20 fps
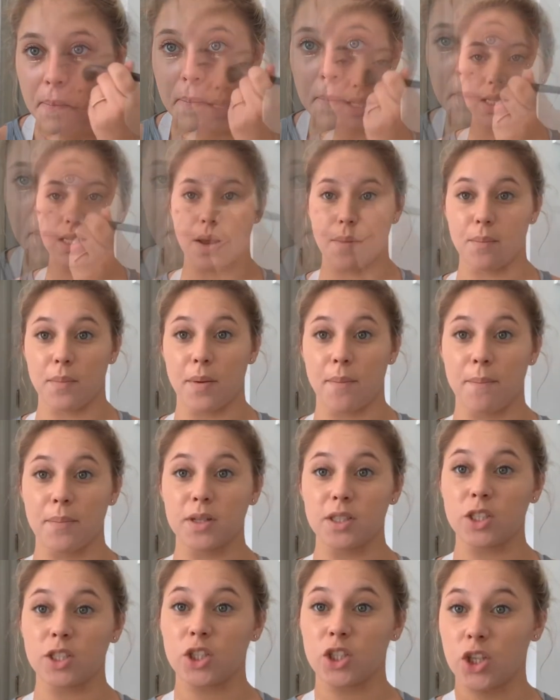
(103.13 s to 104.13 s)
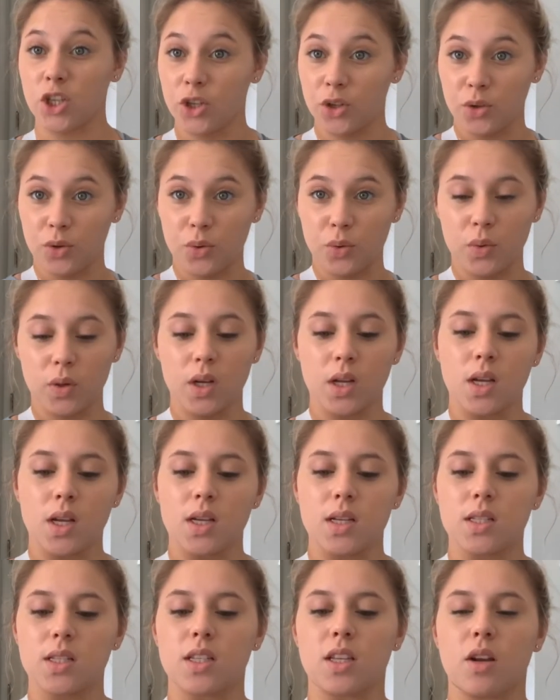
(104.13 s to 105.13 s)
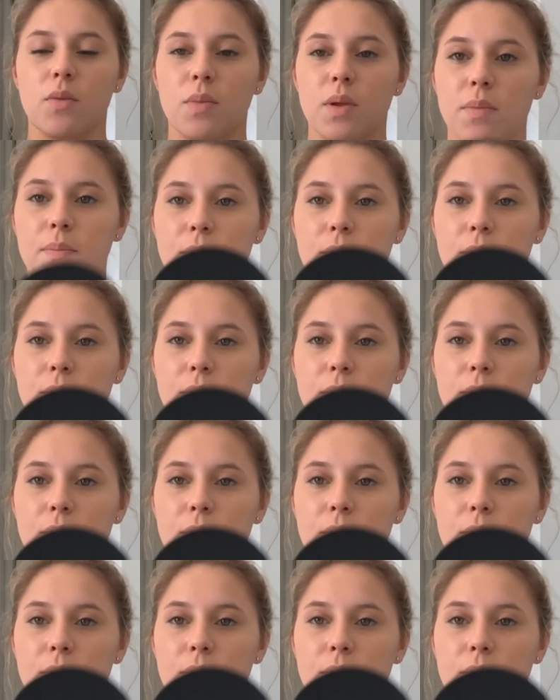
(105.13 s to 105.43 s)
Step number two is going to be